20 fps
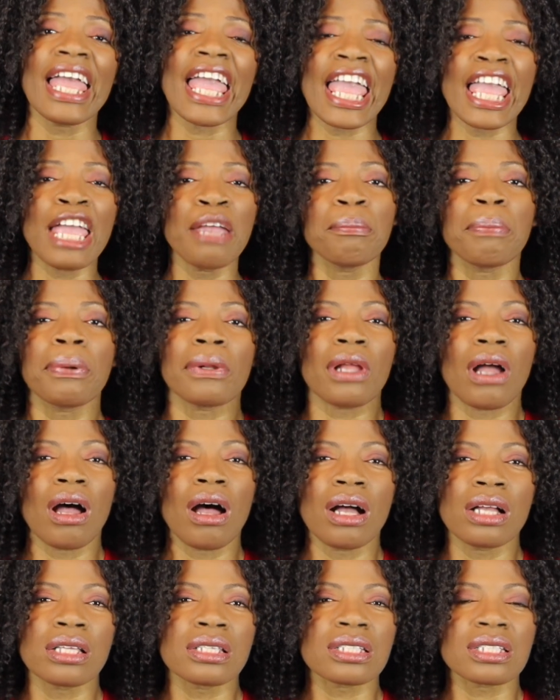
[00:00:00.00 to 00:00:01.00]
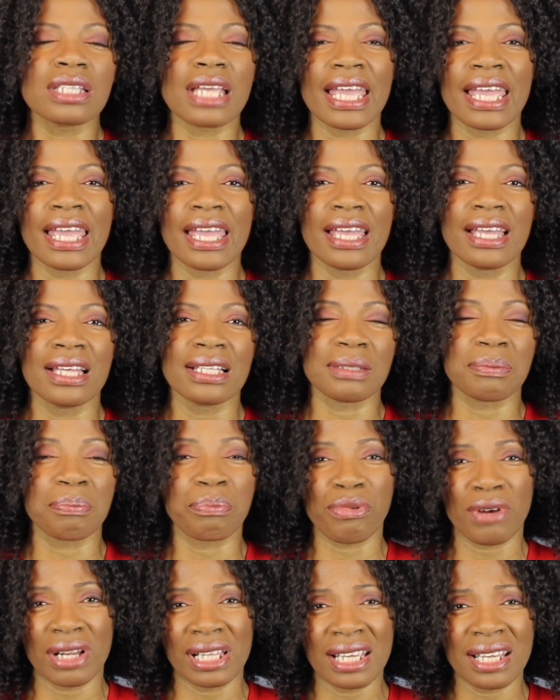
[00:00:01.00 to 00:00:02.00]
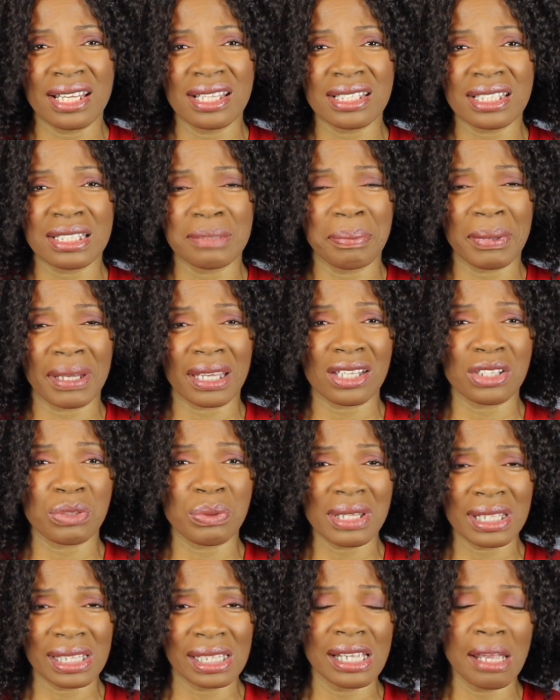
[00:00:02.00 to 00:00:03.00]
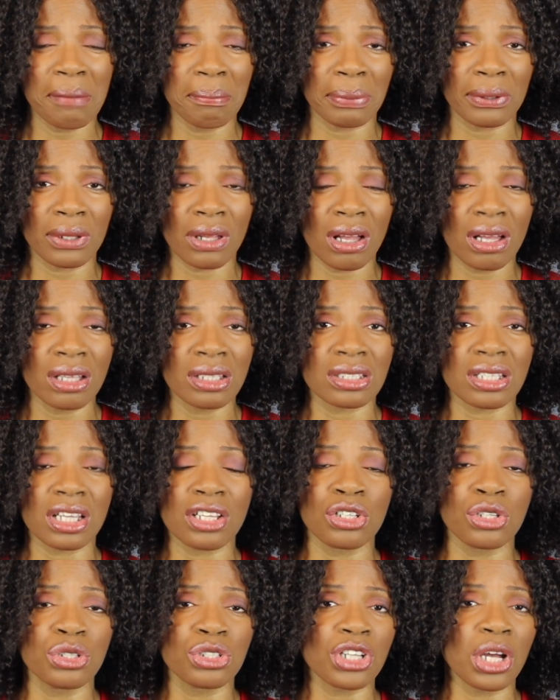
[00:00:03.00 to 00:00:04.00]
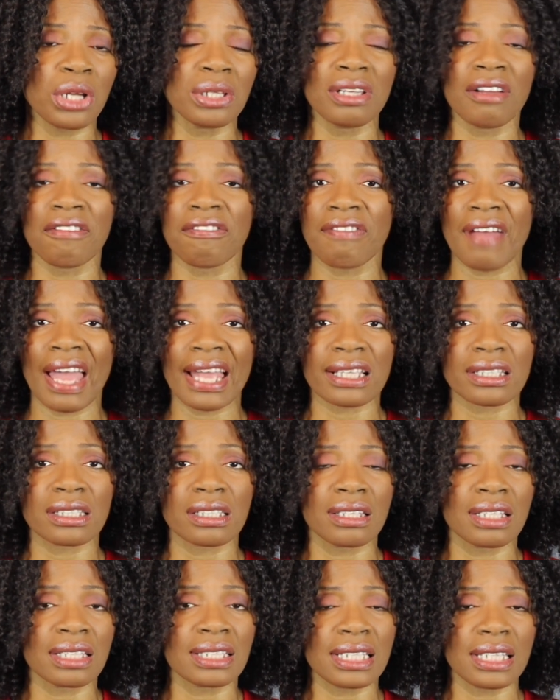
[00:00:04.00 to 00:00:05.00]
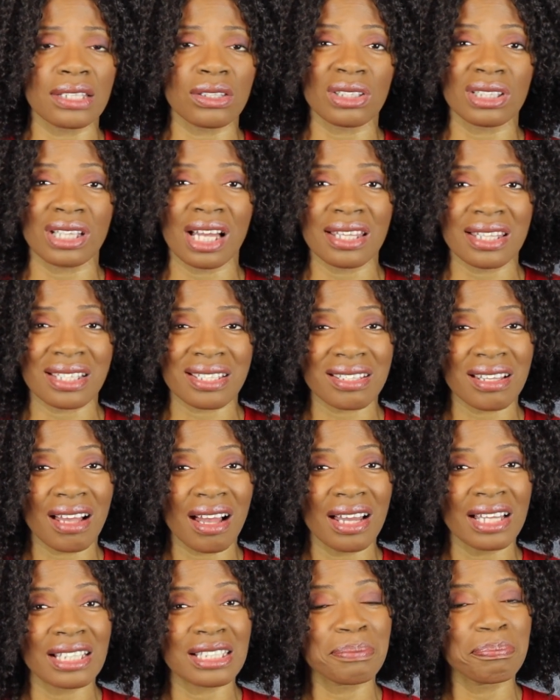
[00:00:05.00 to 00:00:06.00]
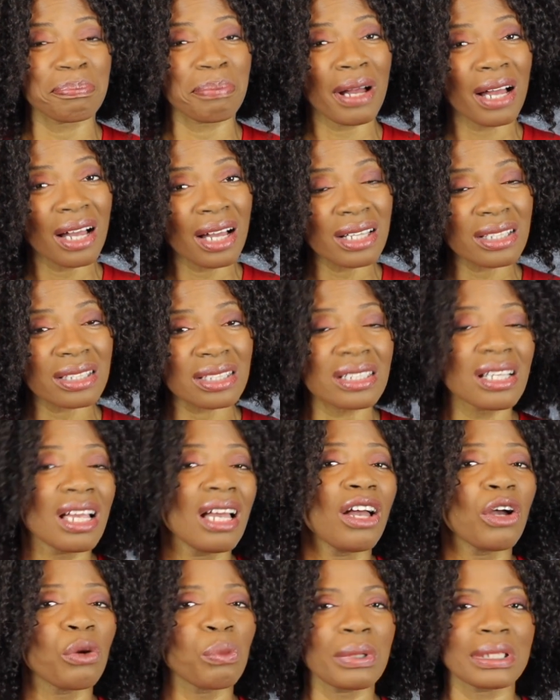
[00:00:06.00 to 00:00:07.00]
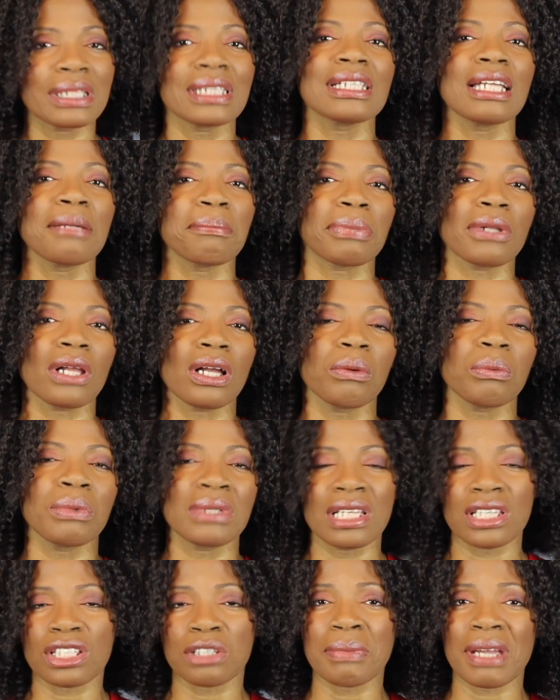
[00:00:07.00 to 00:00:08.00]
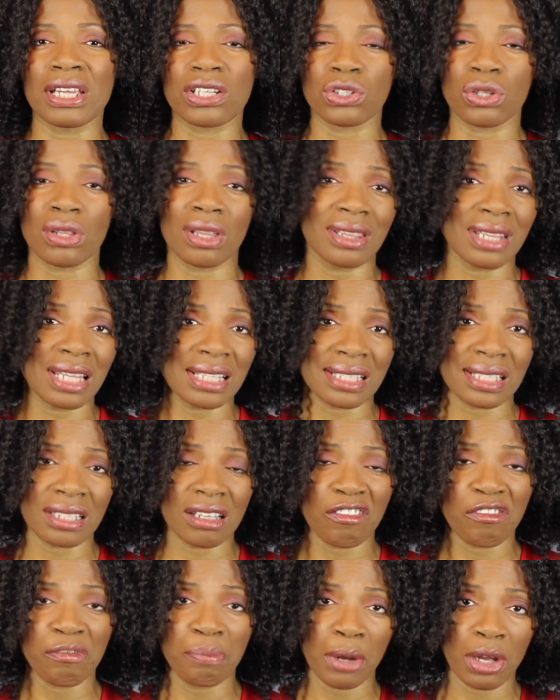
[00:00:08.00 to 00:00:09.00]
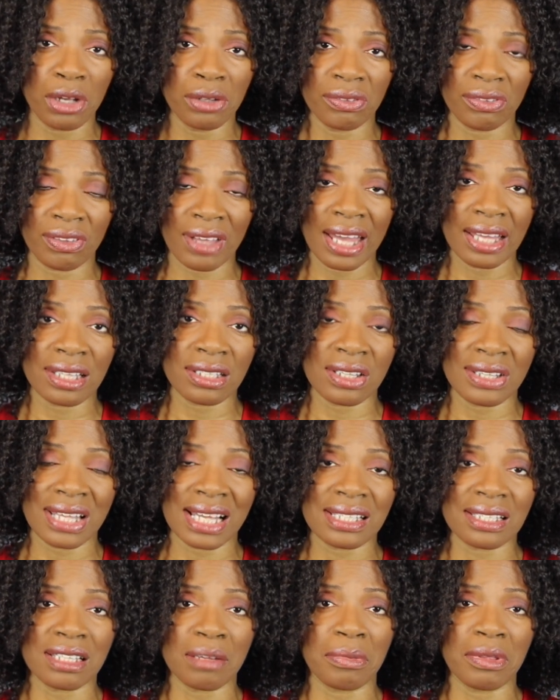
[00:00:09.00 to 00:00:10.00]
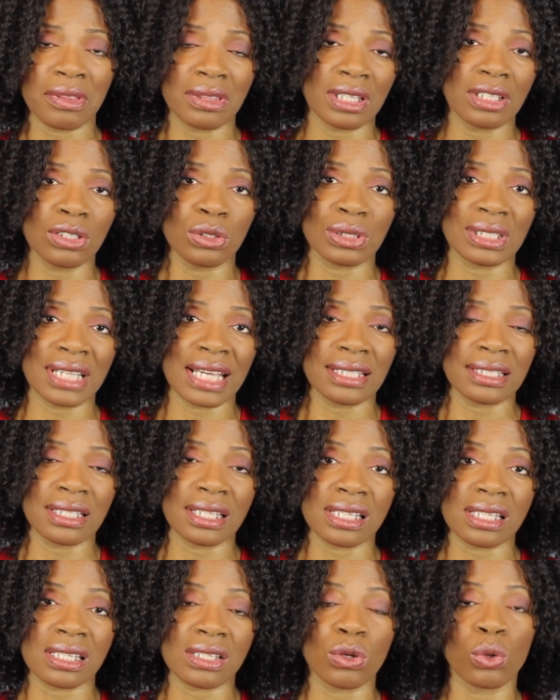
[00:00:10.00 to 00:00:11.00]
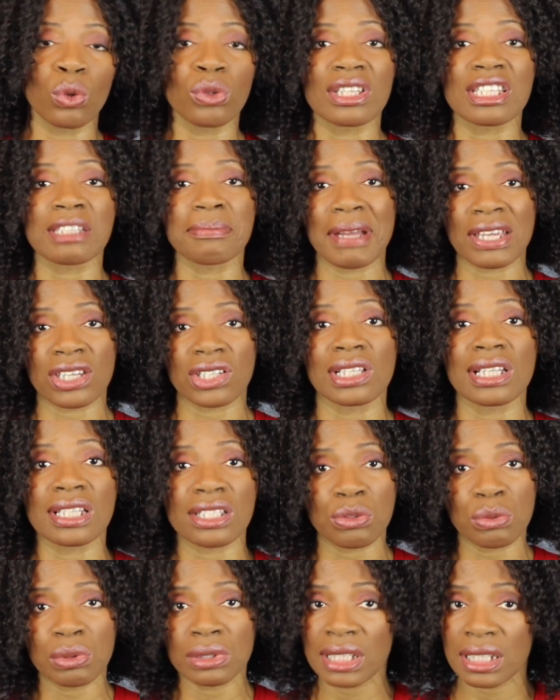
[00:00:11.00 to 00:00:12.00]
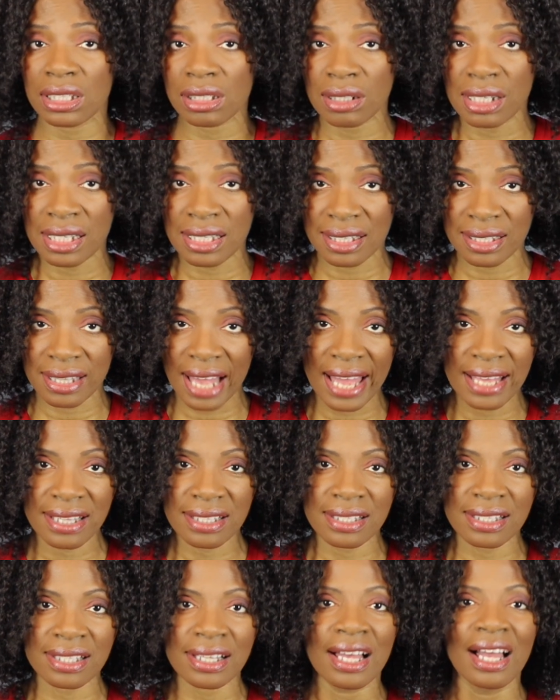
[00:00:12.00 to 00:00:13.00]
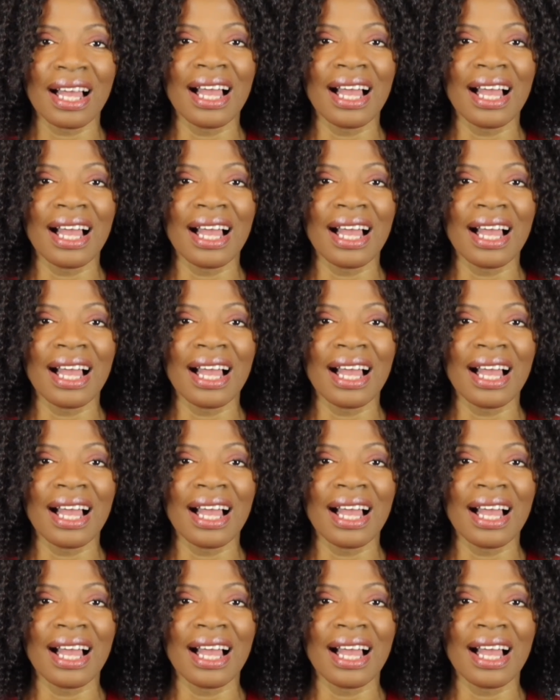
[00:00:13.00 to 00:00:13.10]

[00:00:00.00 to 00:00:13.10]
Implant is brilliant because with an implant, you don't affect the teeth on either side. But with an implant, we need to make sure that there's enough bone there. So that's something that your dentist or the specialist will need to assess.